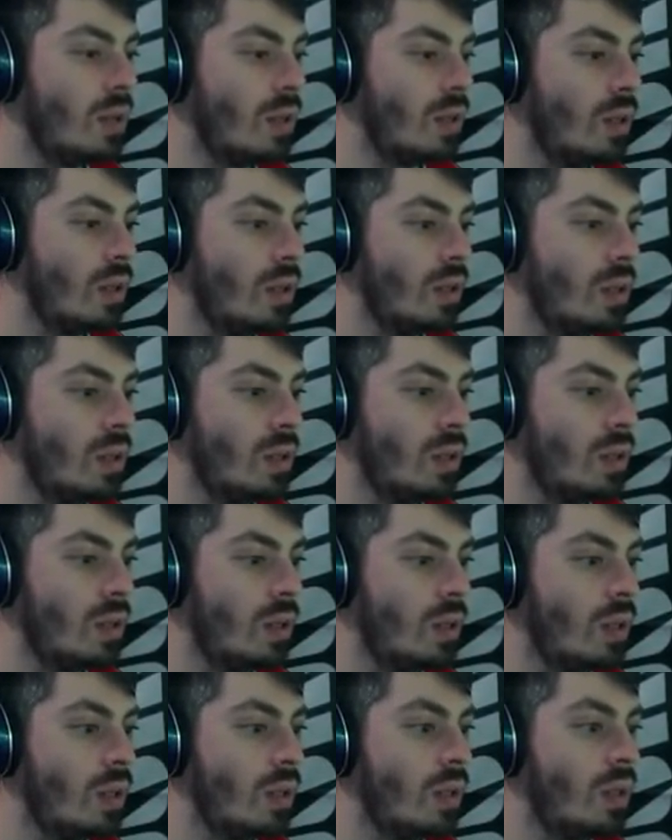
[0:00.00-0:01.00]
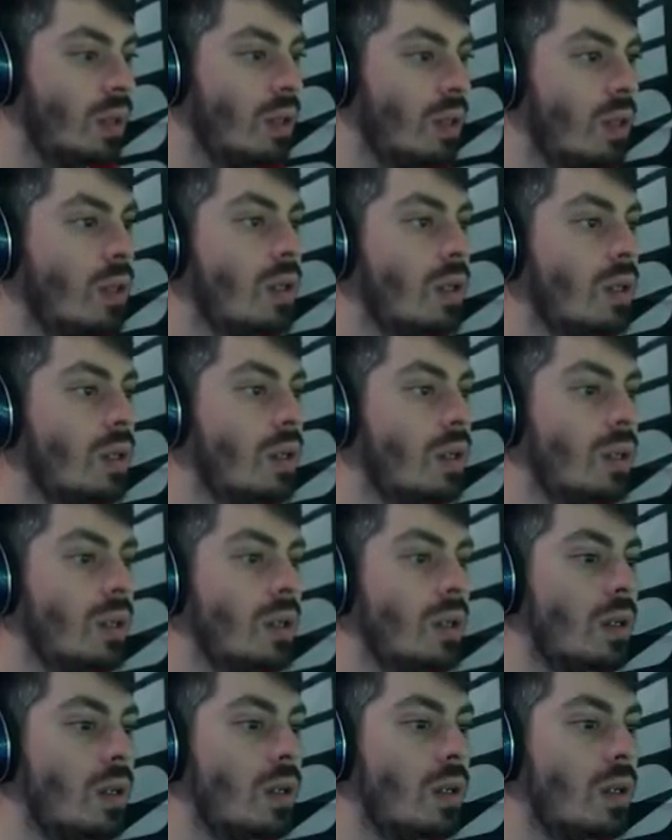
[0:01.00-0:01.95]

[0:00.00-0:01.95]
(no one is talking)